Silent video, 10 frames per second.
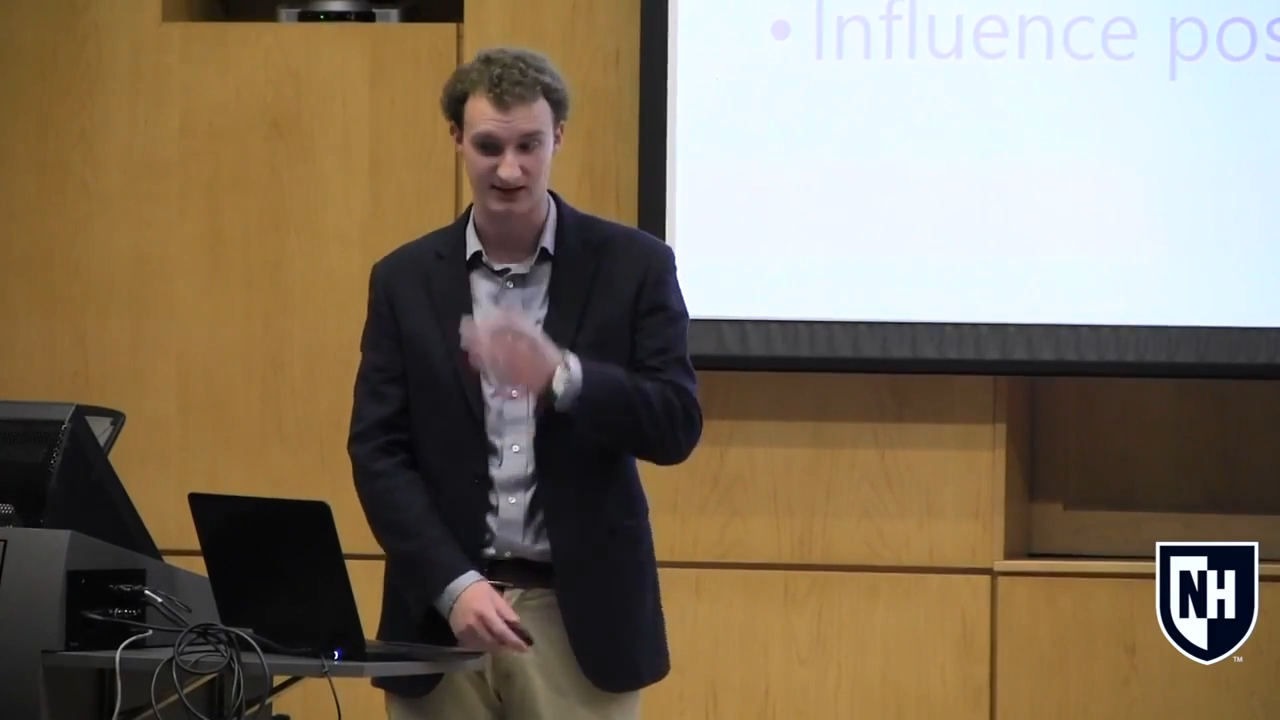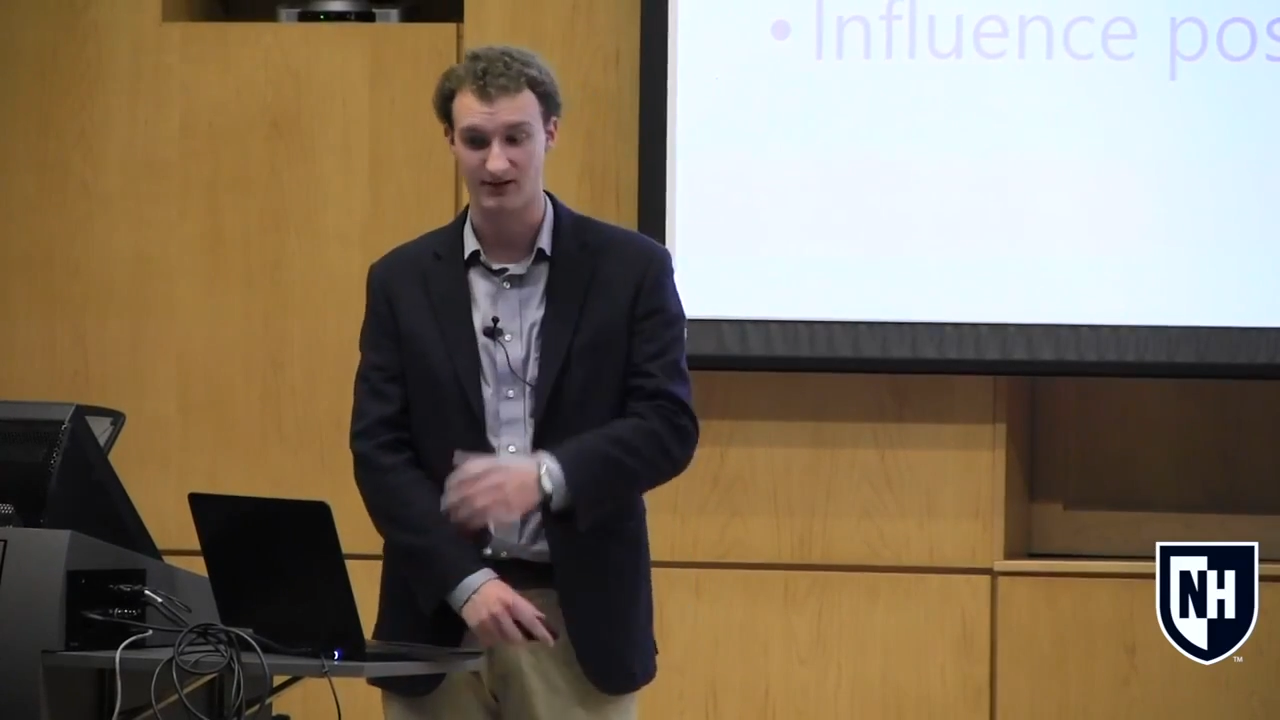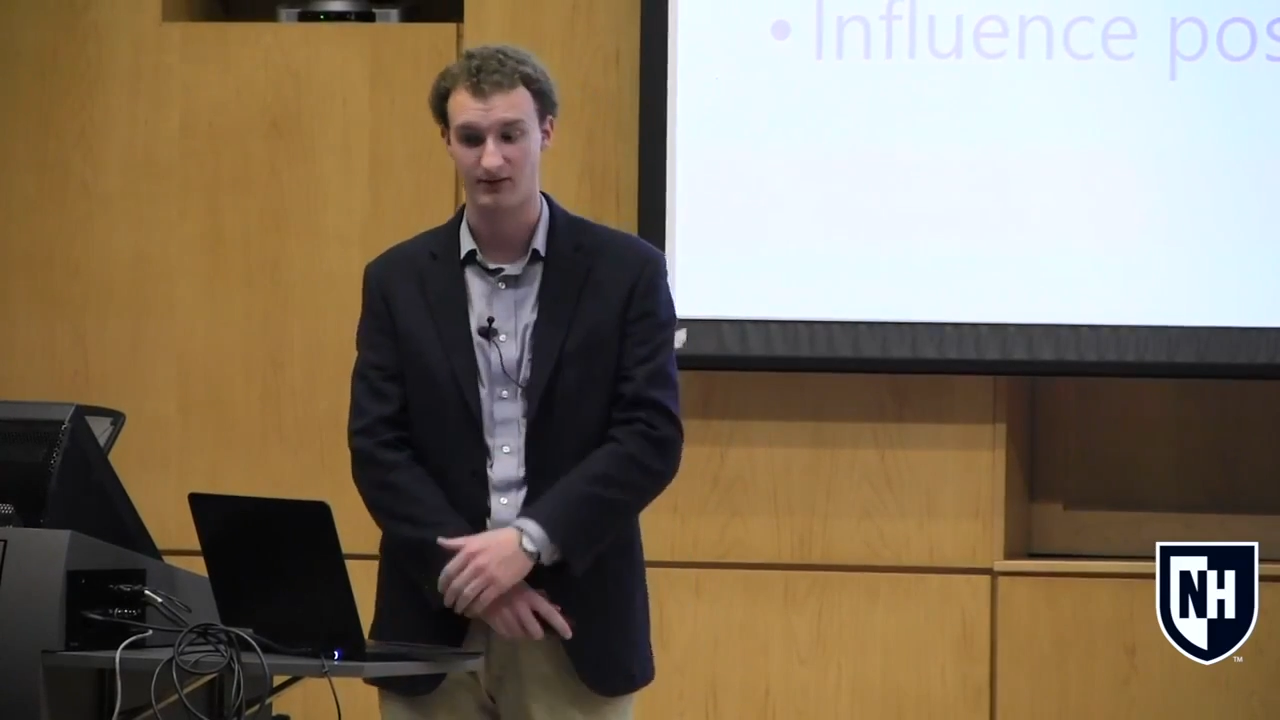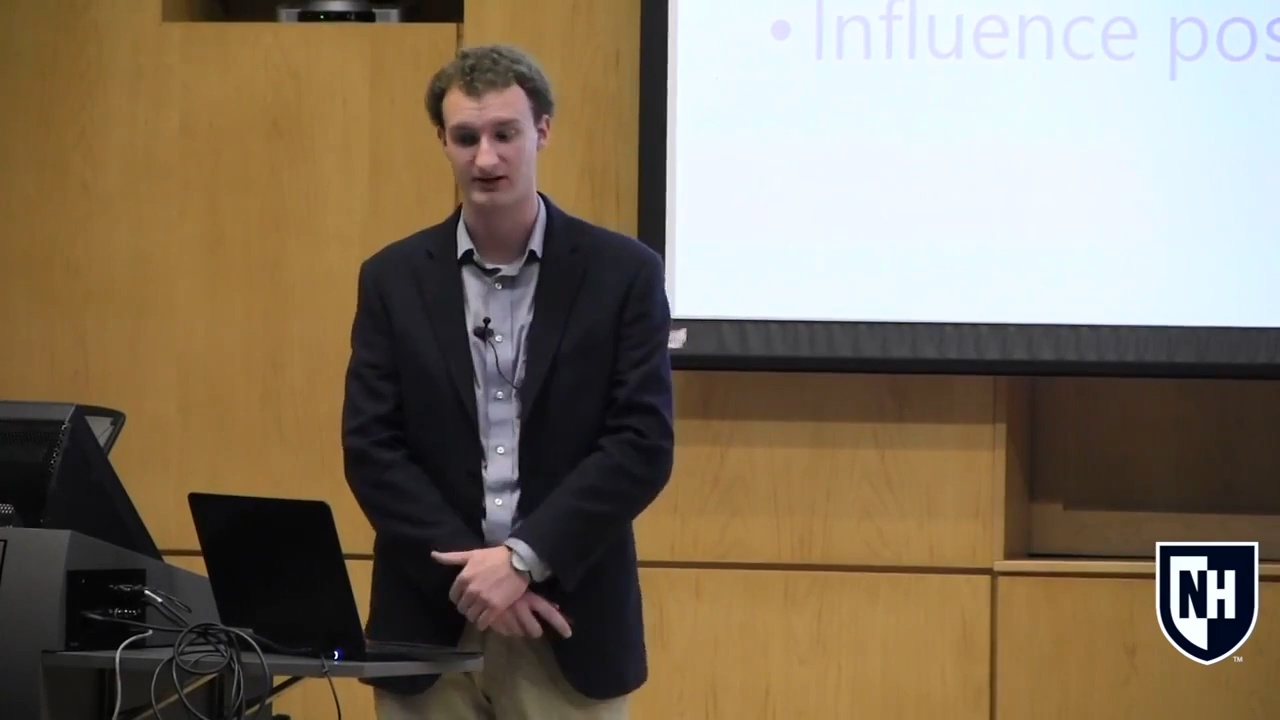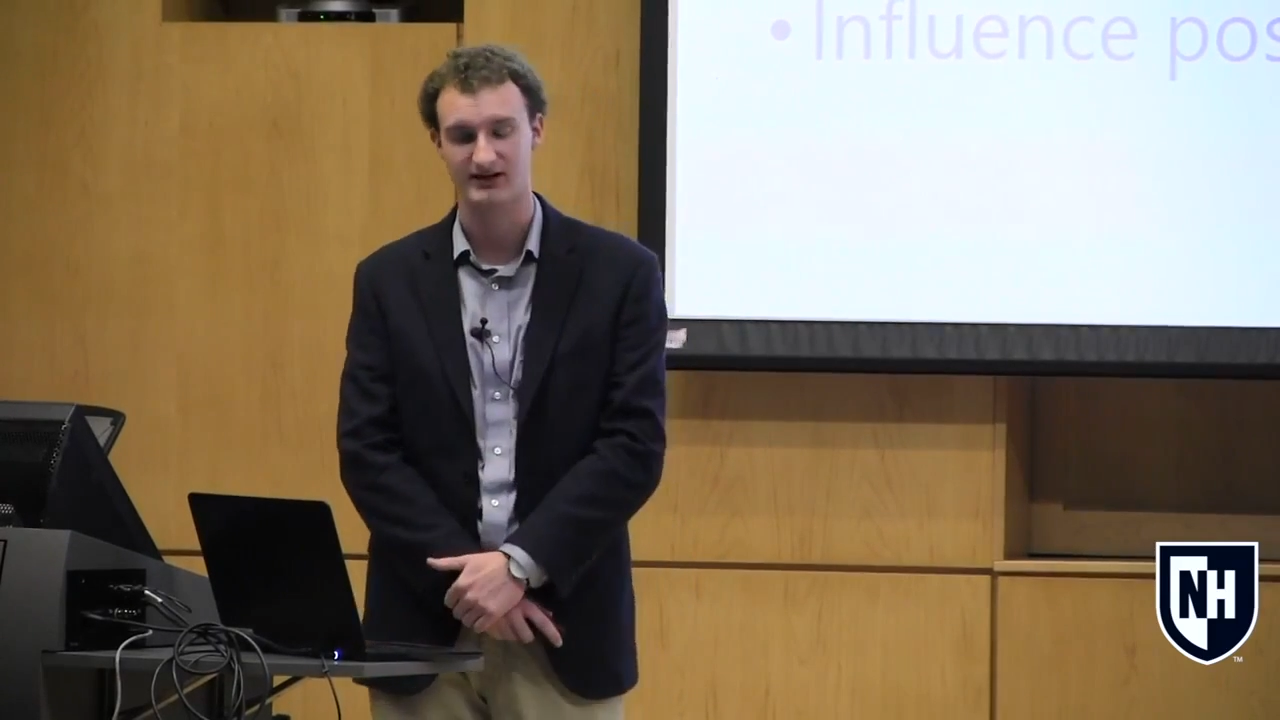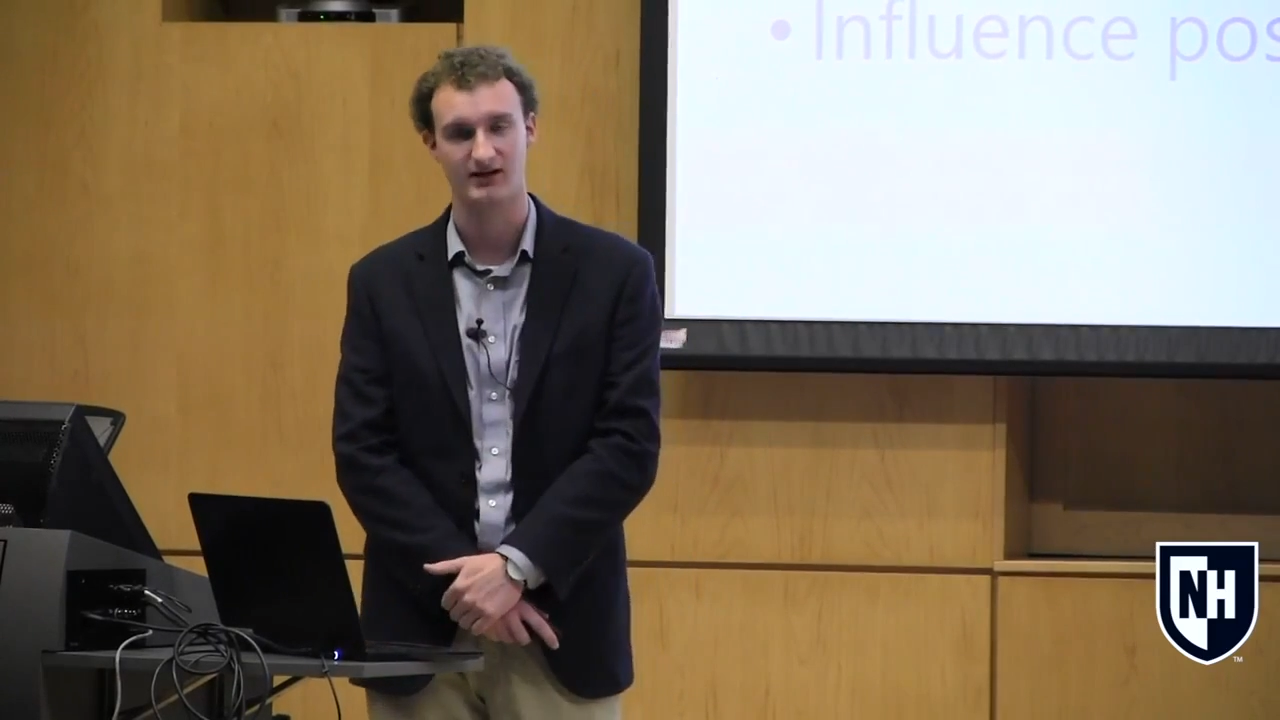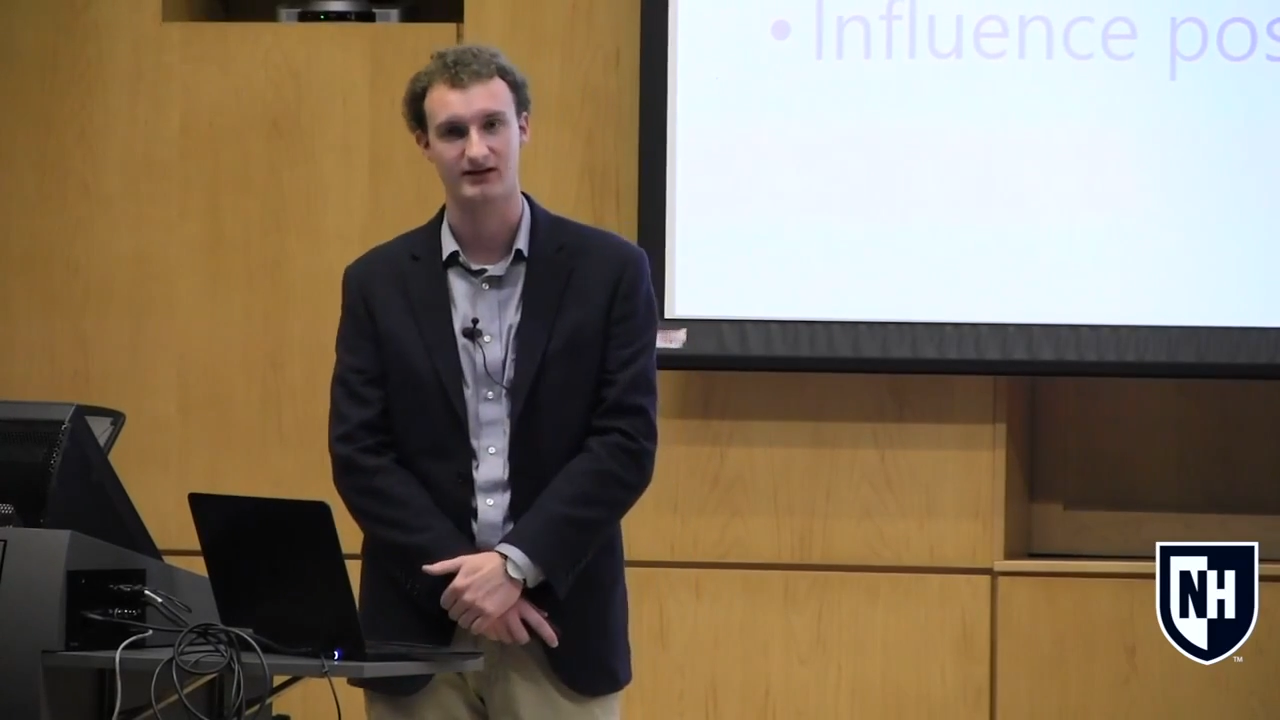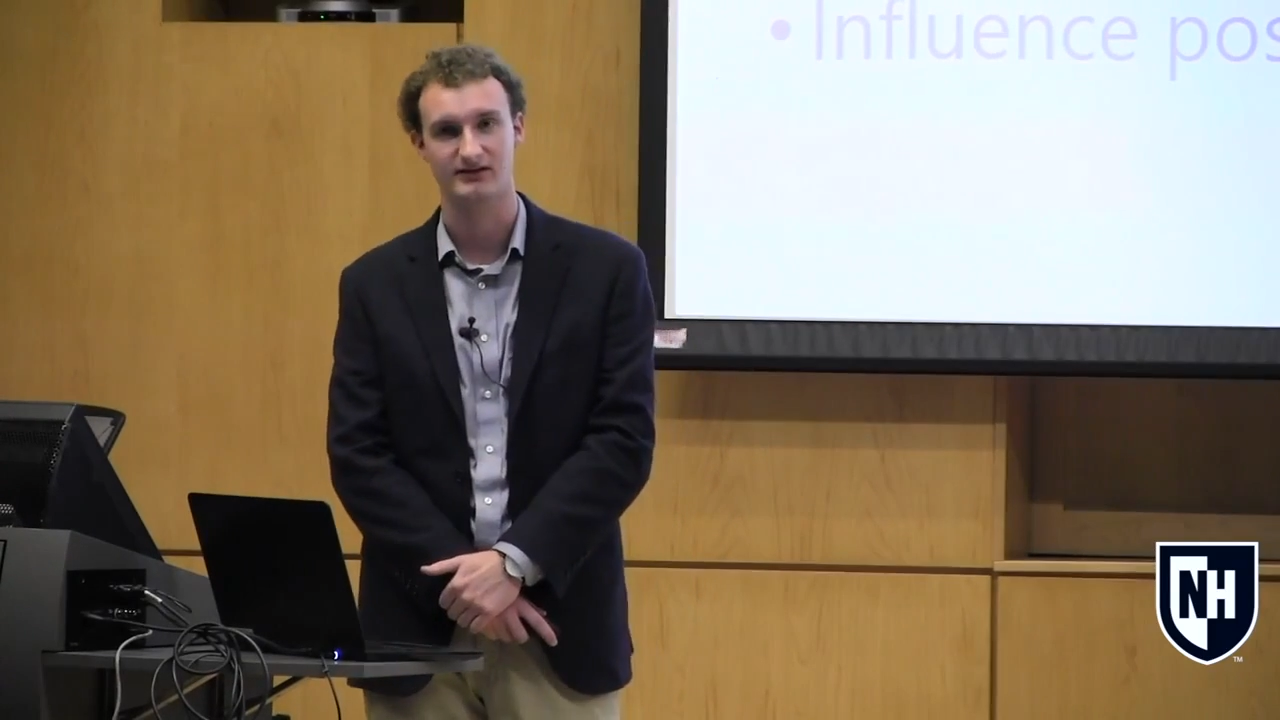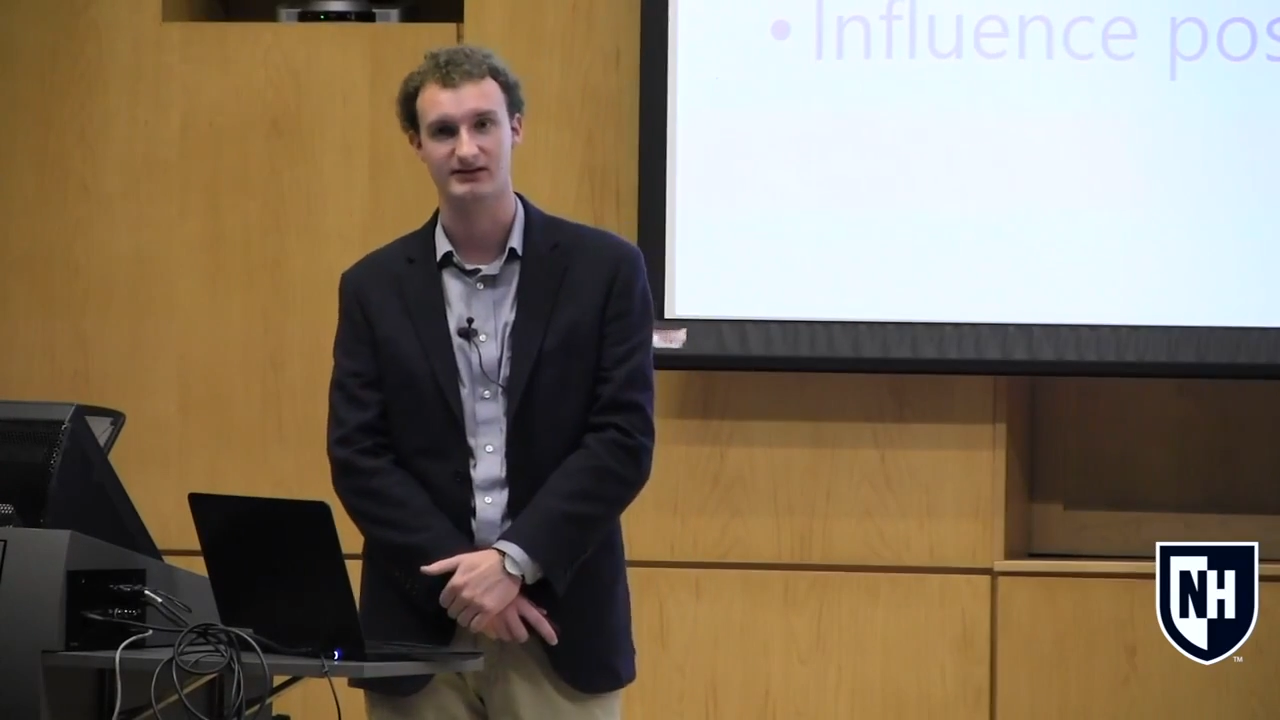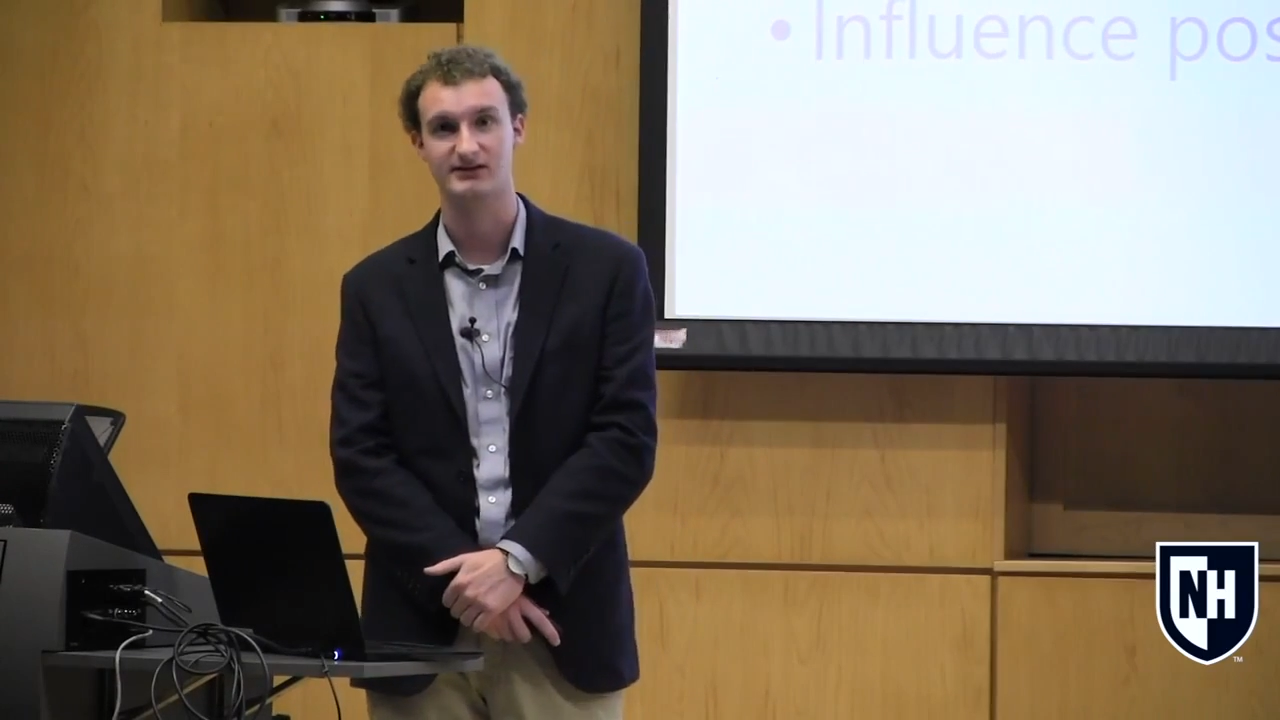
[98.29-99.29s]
I worked on the